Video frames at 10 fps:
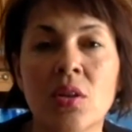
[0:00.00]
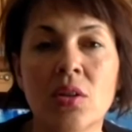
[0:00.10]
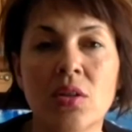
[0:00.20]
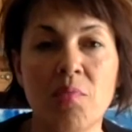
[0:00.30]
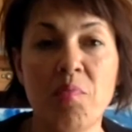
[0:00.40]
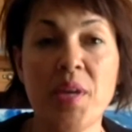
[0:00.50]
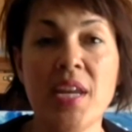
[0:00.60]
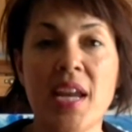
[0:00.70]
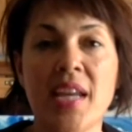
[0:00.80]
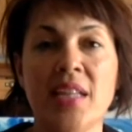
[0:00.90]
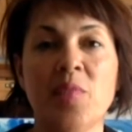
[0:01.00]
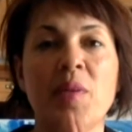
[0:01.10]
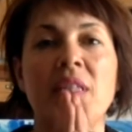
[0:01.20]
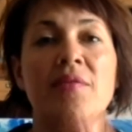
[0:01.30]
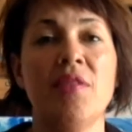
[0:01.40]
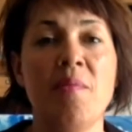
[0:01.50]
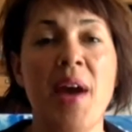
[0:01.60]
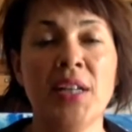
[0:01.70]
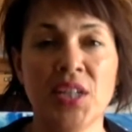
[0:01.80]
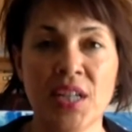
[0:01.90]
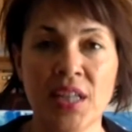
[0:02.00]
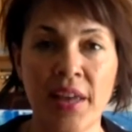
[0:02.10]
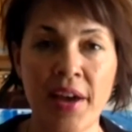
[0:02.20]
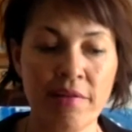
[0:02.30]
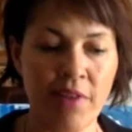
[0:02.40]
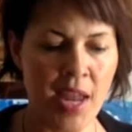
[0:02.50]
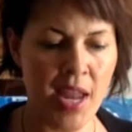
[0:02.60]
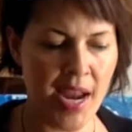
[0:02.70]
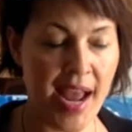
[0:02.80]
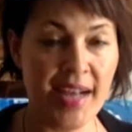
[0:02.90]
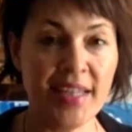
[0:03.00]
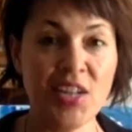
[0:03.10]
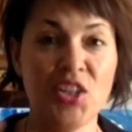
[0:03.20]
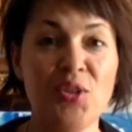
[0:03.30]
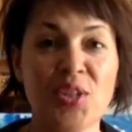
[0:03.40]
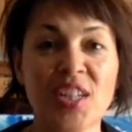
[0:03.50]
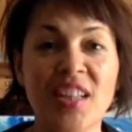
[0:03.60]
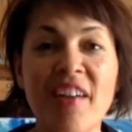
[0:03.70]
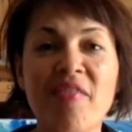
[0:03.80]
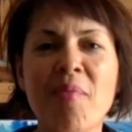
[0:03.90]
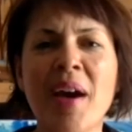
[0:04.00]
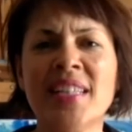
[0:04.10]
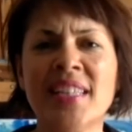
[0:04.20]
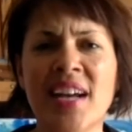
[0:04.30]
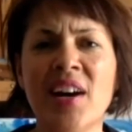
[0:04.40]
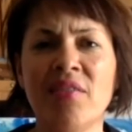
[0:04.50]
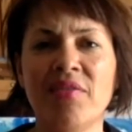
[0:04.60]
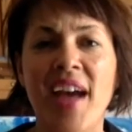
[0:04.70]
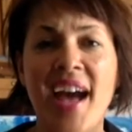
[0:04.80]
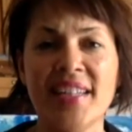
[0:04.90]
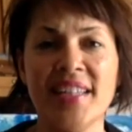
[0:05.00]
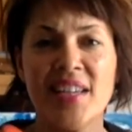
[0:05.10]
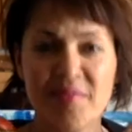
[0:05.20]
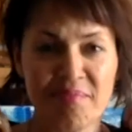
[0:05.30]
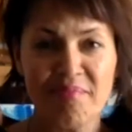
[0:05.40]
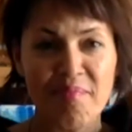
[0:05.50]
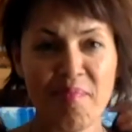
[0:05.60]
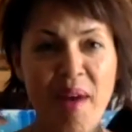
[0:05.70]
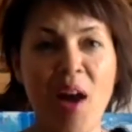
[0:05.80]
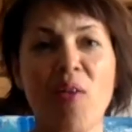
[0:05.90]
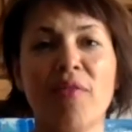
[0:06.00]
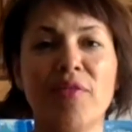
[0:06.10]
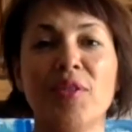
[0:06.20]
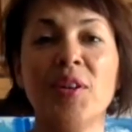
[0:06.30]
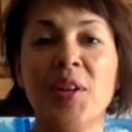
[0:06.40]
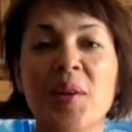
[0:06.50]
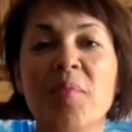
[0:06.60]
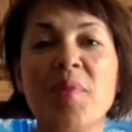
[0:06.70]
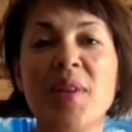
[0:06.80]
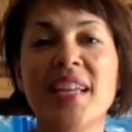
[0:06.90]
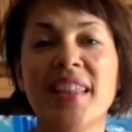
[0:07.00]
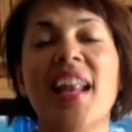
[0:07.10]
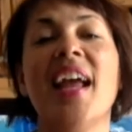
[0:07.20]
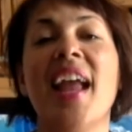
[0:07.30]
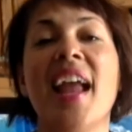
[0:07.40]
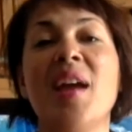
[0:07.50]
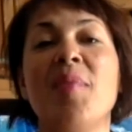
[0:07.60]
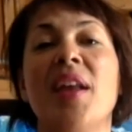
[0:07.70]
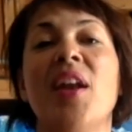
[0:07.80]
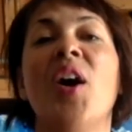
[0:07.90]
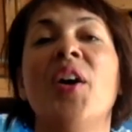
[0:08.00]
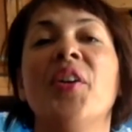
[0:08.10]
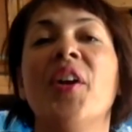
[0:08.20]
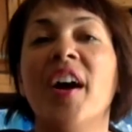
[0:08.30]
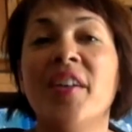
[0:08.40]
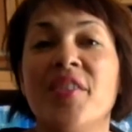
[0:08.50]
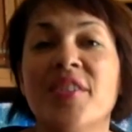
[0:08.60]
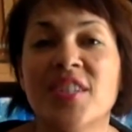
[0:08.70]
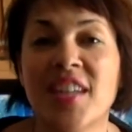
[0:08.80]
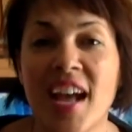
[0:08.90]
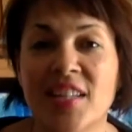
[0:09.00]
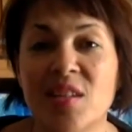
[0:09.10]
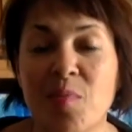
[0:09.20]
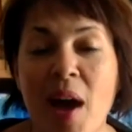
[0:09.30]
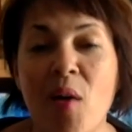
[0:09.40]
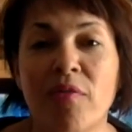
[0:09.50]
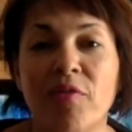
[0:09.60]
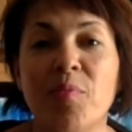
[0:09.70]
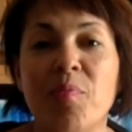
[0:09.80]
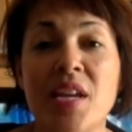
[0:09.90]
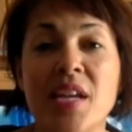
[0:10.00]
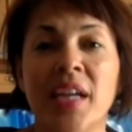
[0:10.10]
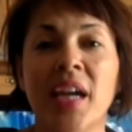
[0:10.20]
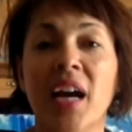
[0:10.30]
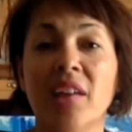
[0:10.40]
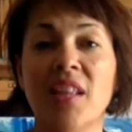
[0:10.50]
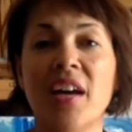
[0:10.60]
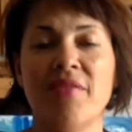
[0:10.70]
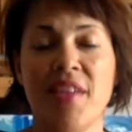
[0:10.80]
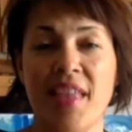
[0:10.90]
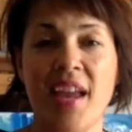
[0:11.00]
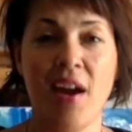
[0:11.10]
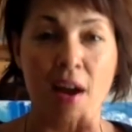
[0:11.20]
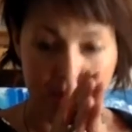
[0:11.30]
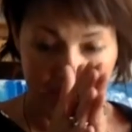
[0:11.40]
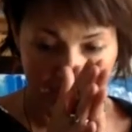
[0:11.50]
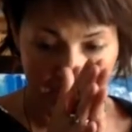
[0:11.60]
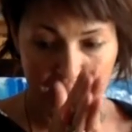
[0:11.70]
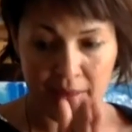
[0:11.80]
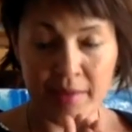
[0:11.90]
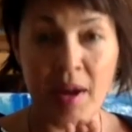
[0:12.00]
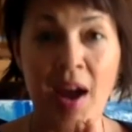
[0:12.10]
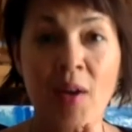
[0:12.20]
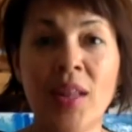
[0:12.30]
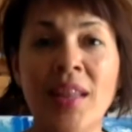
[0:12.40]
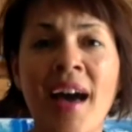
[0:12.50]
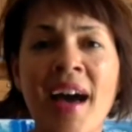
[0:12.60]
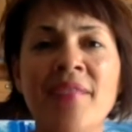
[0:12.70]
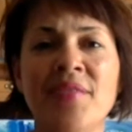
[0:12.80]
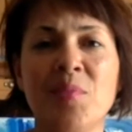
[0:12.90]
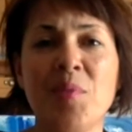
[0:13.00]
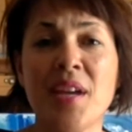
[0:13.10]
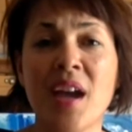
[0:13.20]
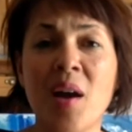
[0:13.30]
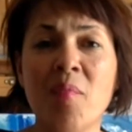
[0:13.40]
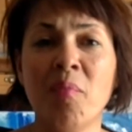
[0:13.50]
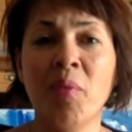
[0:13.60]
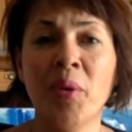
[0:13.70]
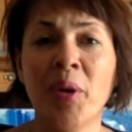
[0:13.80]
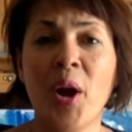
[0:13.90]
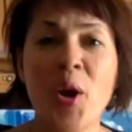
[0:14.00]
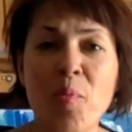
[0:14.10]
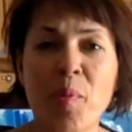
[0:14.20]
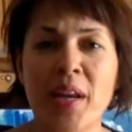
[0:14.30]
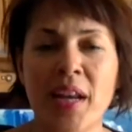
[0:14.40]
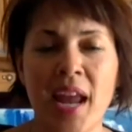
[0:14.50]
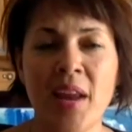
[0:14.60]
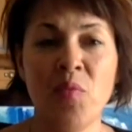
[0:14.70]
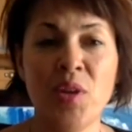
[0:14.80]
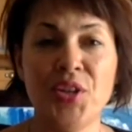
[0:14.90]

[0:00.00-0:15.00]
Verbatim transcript: to be in a space of compassion and love, and as I choose to love myself as the powerful being that I am and honor others as the powerful being of love that they are, our lives become more open and we